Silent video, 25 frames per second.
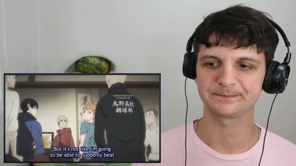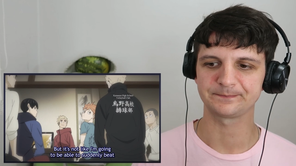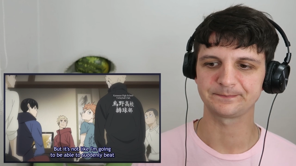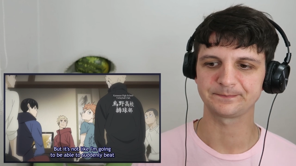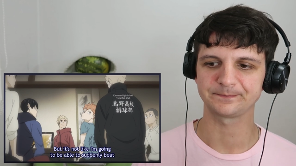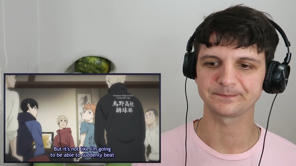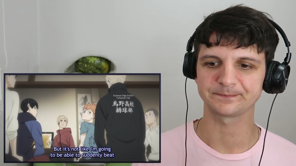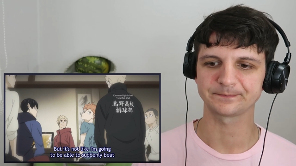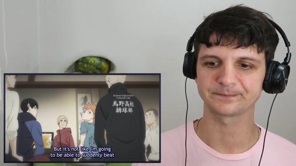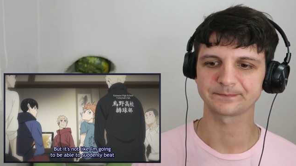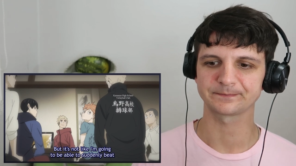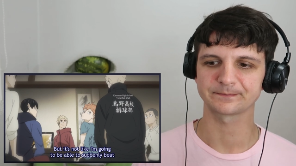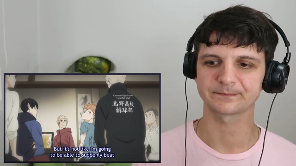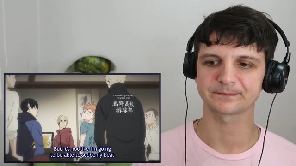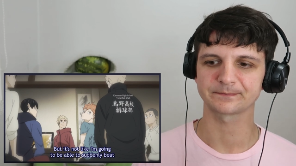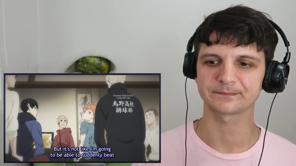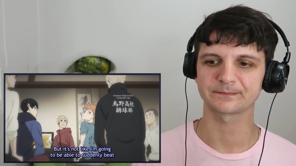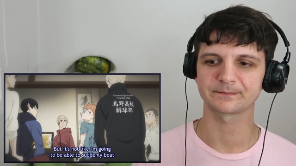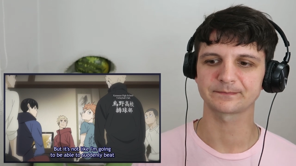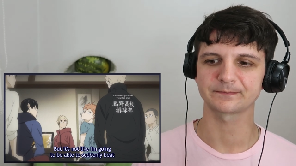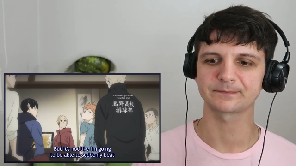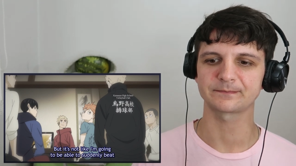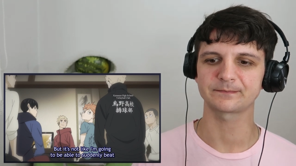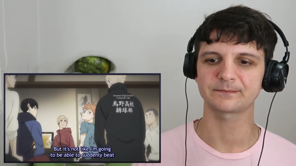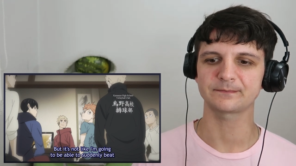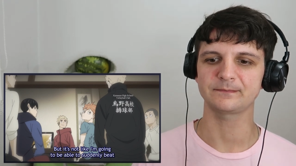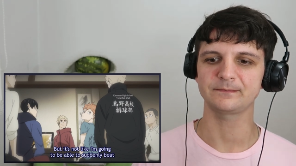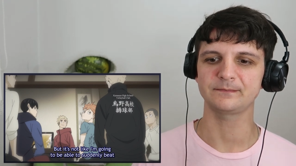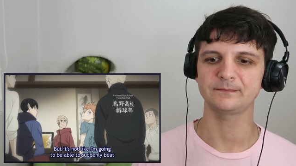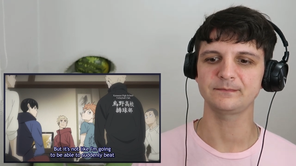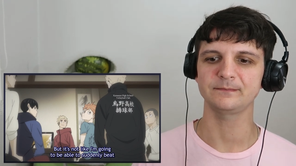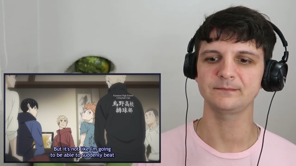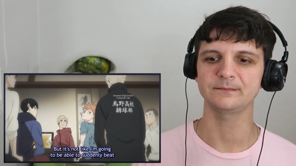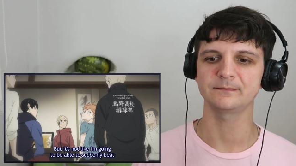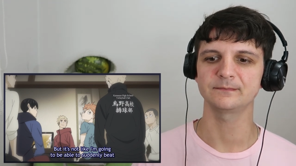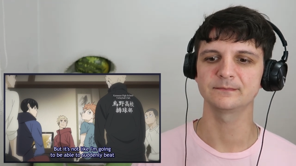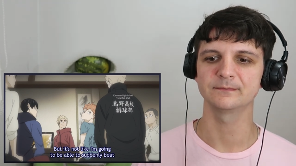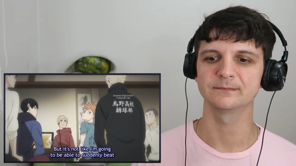
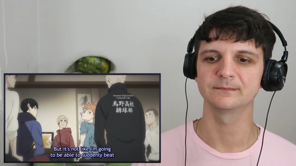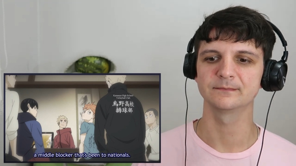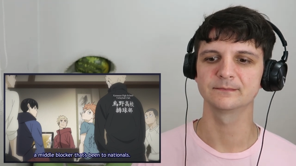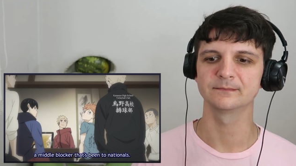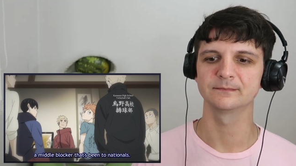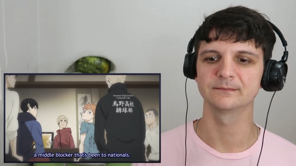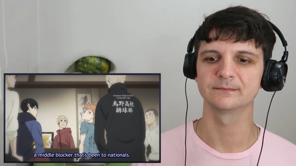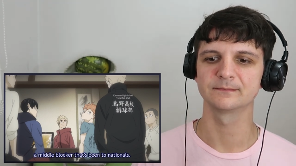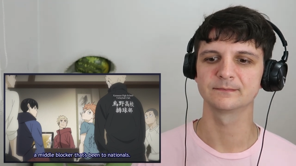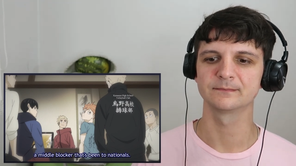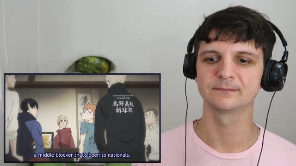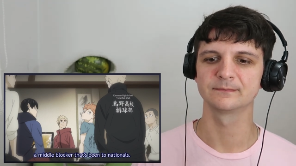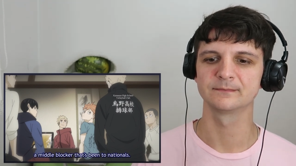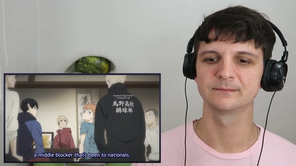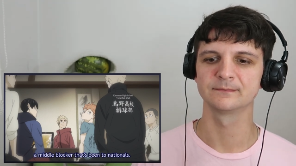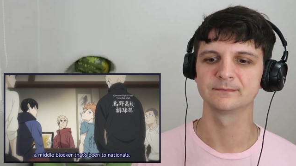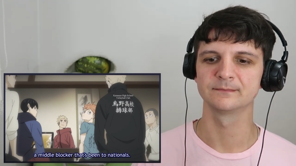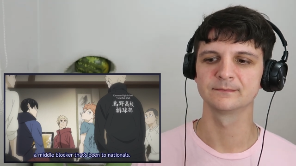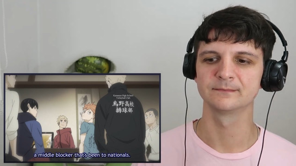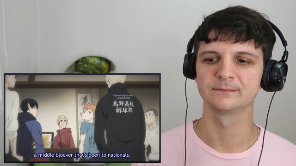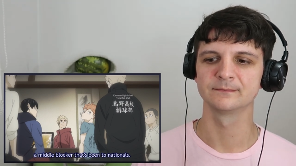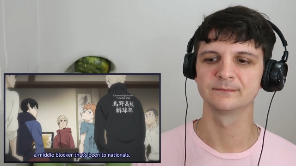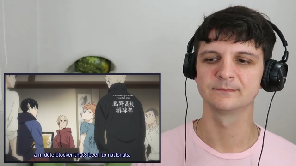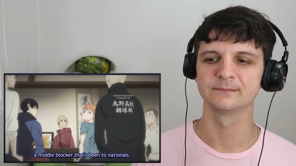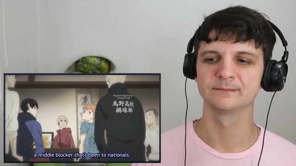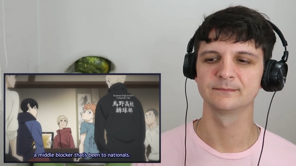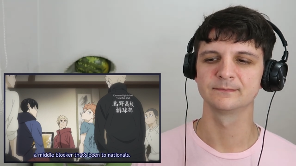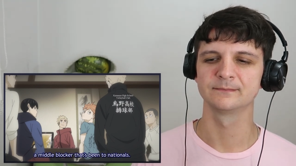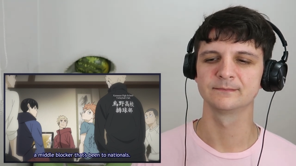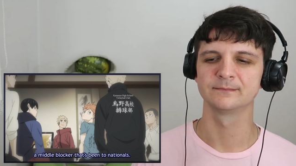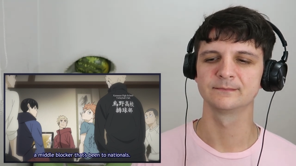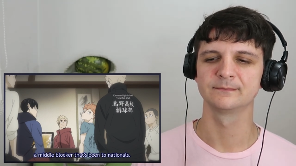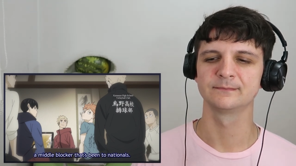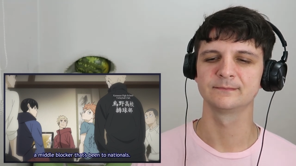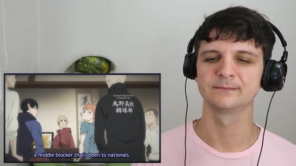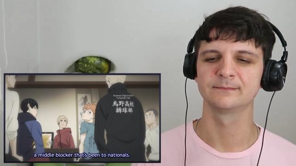No one is speaking in this clip.